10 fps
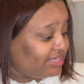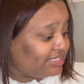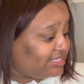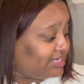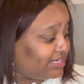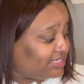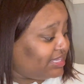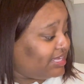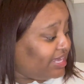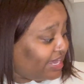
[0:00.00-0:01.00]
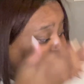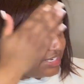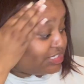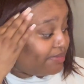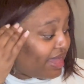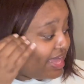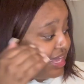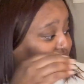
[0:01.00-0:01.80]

to slick your edges back,